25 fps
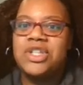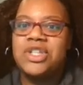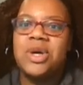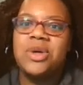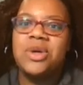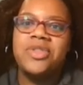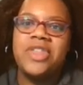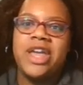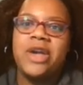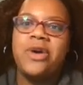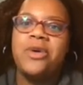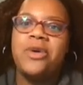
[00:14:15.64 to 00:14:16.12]

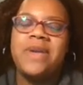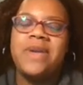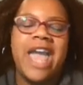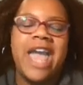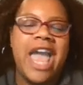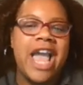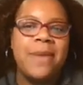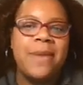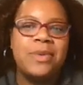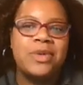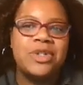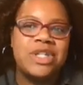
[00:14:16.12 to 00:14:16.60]
so they will be
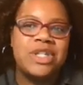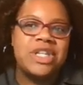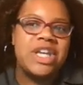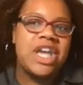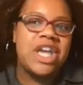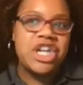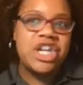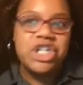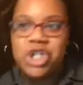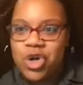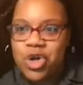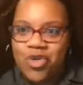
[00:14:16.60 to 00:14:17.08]
able to
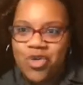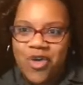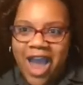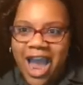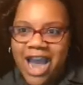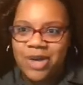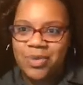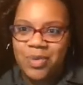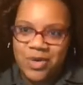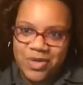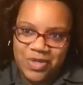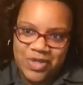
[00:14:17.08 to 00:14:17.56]

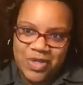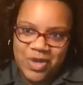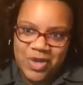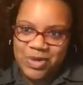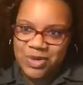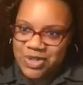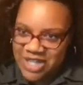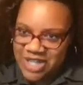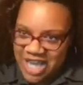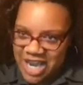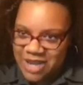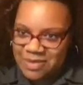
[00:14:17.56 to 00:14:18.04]
interact with
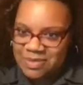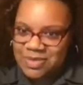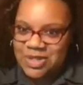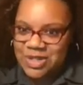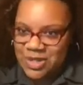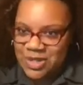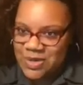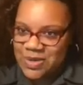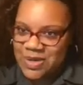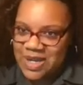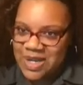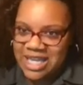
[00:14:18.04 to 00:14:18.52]
those same
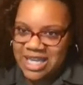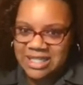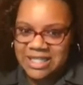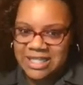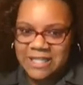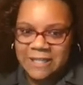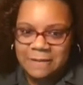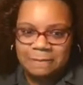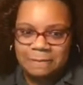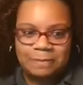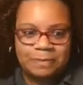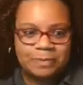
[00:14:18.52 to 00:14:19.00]

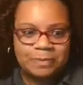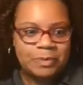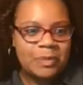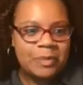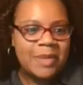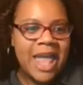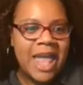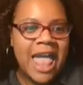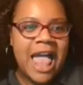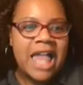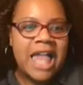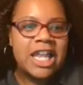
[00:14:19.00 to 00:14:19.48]
students.
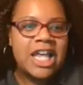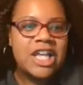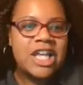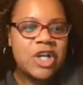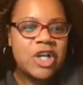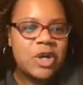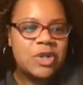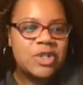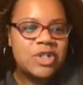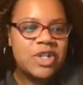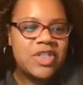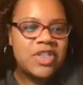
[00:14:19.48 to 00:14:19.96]
Let's
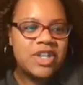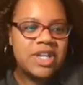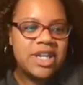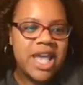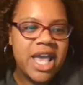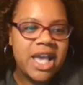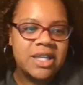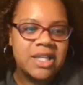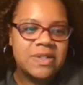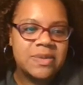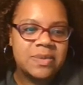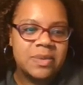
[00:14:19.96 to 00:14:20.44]
go to the
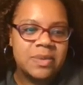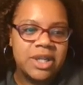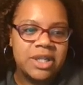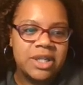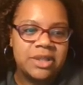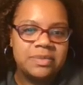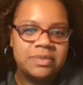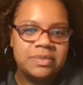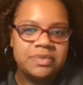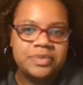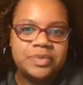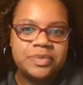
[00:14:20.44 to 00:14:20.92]
next
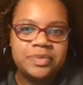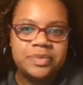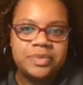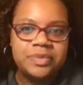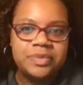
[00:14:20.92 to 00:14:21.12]
one.